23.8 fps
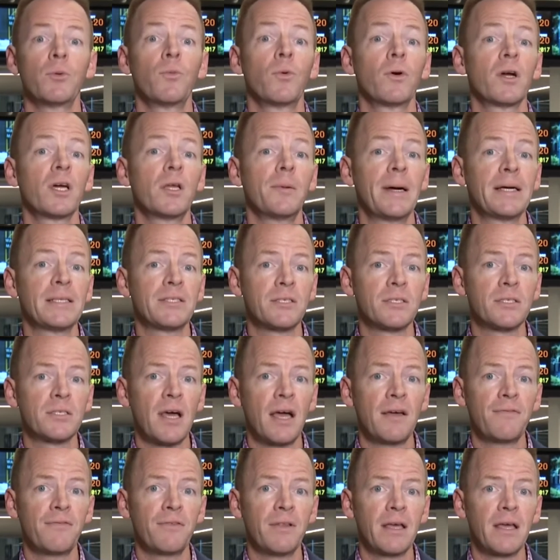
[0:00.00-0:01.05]
worried about
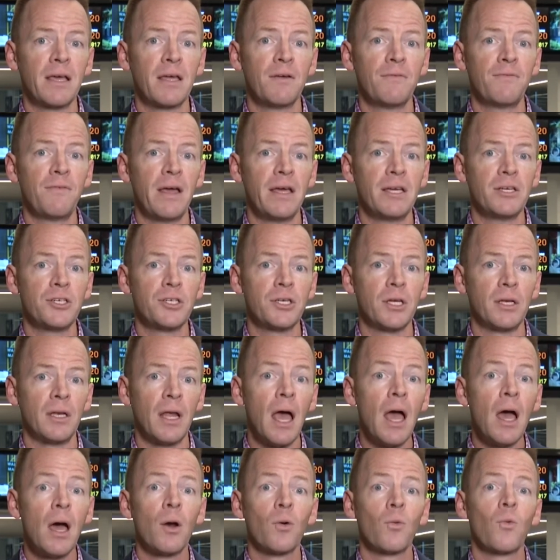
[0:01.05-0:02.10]
stifling innovation.
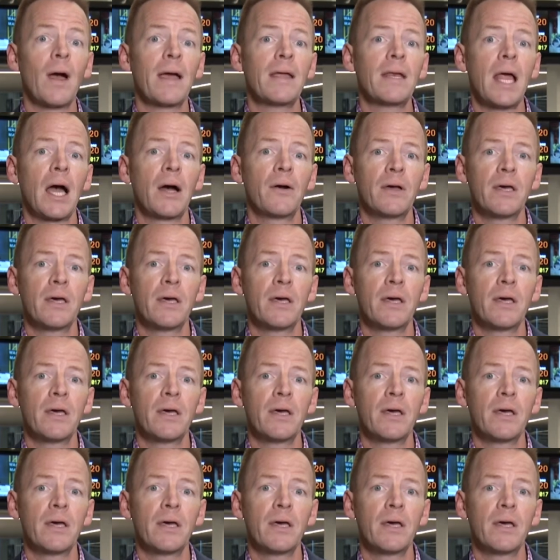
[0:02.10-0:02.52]
Right now,